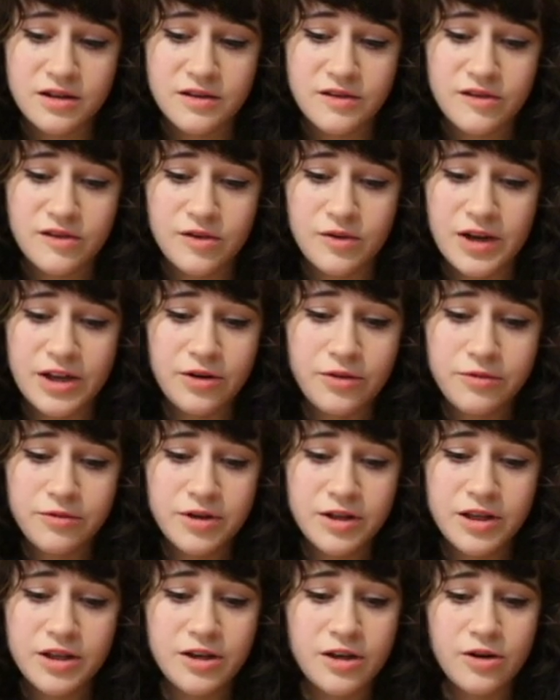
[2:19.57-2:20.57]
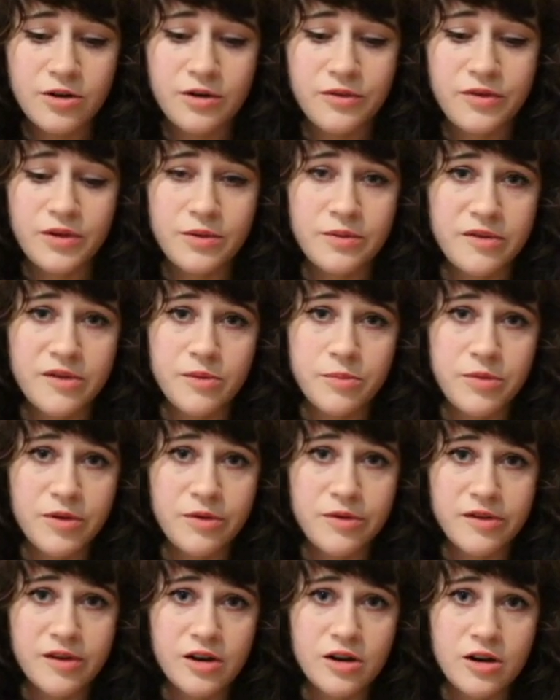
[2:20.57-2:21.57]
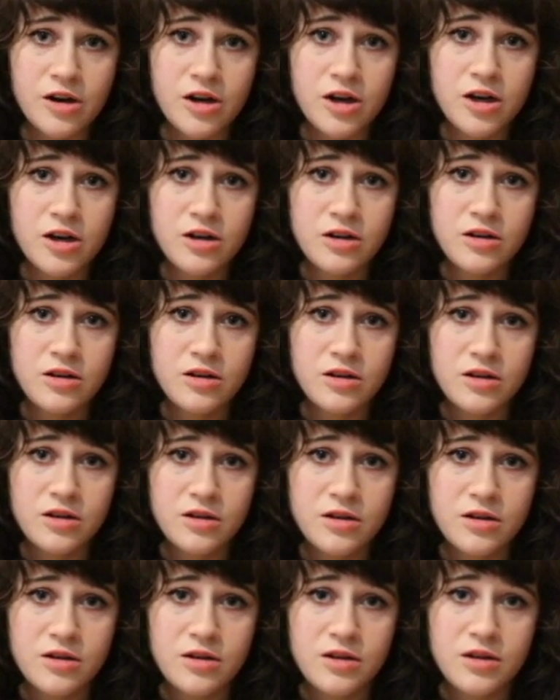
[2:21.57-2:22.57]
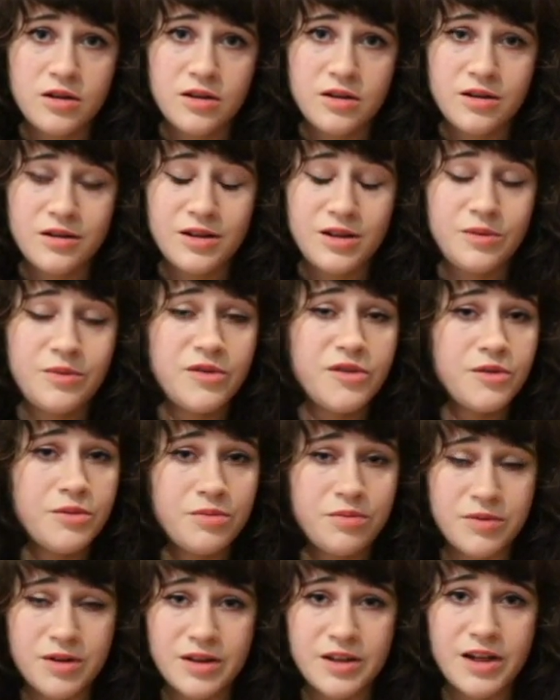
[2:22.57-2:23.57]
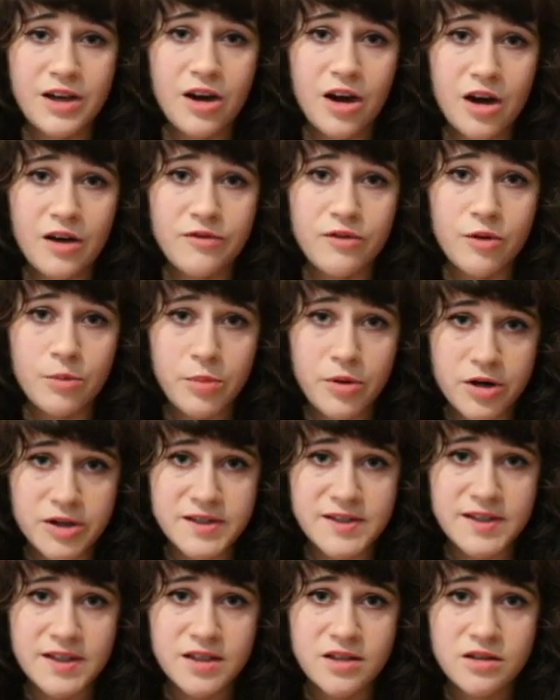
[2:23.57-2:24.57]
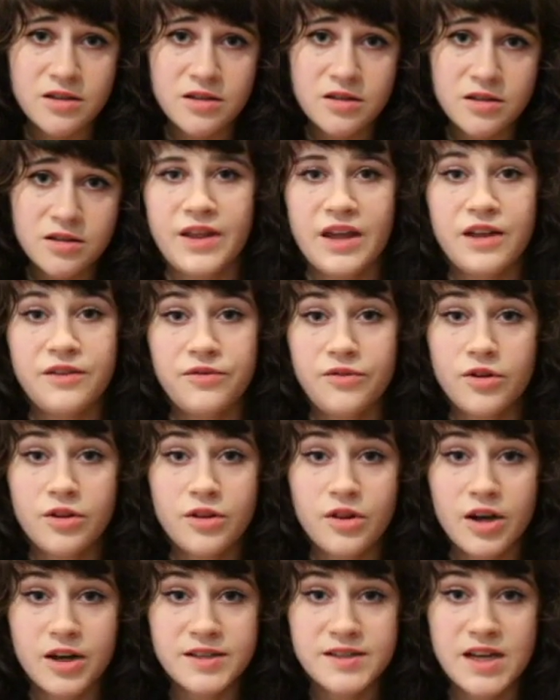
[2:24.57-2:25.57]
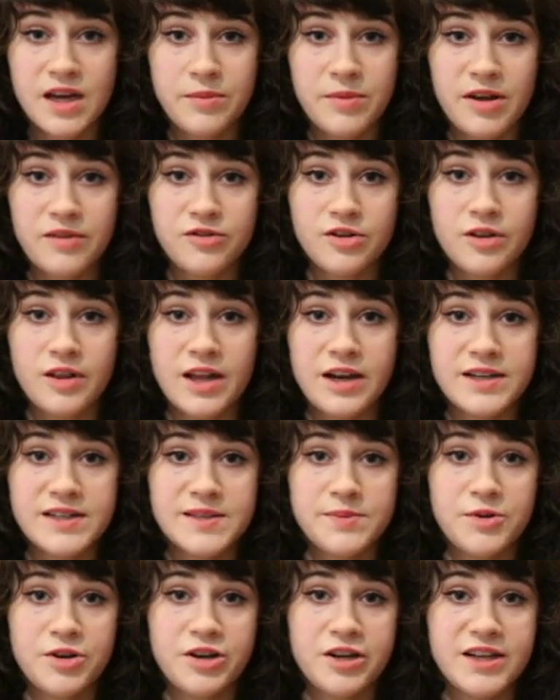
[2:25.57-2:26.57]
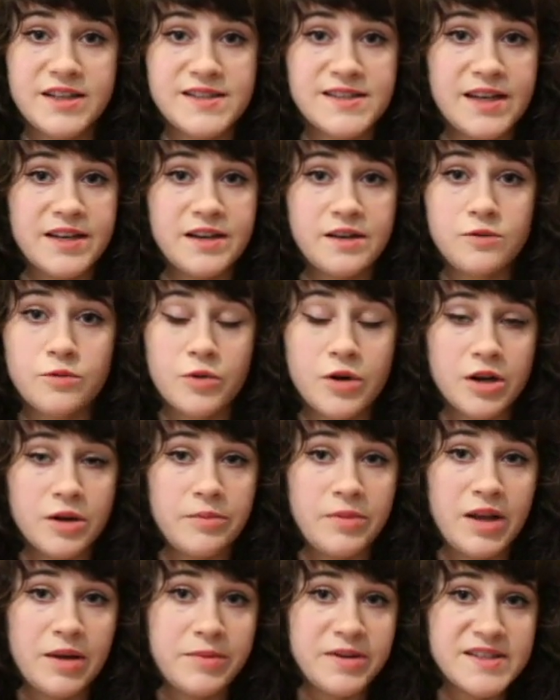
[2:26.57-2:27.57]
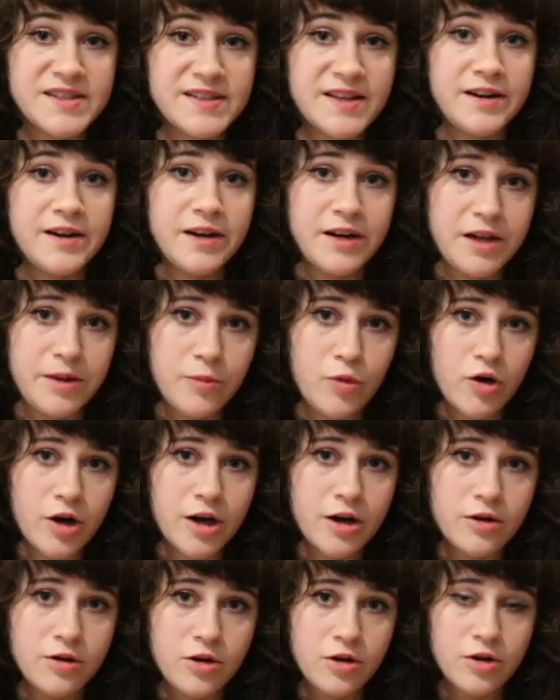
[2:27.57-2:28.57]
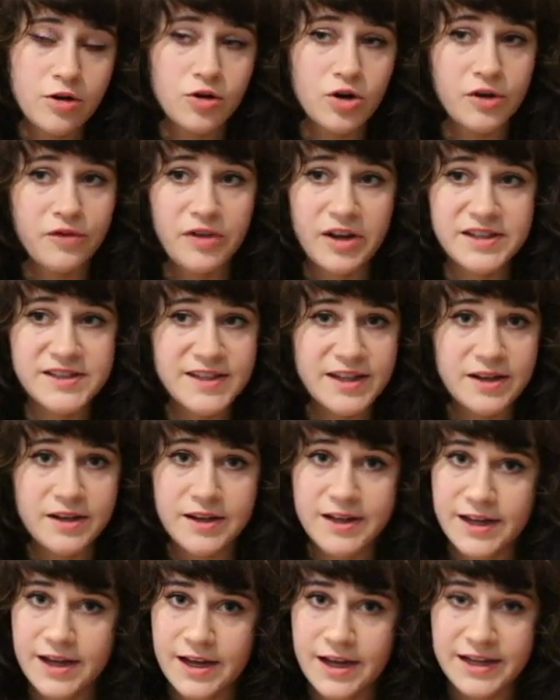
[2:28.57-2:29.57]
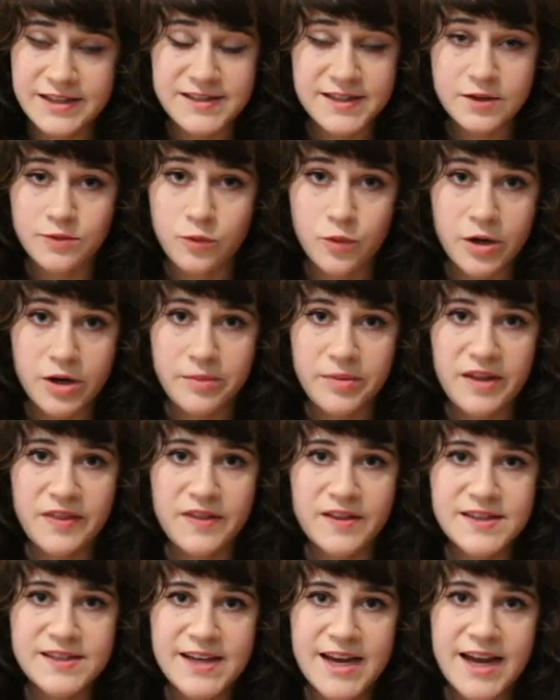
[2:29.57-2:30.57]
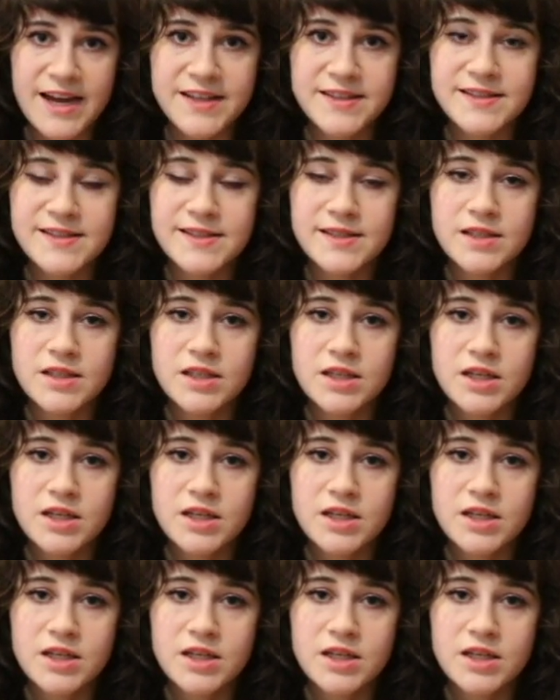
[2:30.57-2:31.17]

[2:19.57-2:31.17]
So I don't really know if he was abusing her. He was a really awful person. And for a long time after that experience, I didn't want to babysit anymore. Or if I did, I didn't want to meet the dads.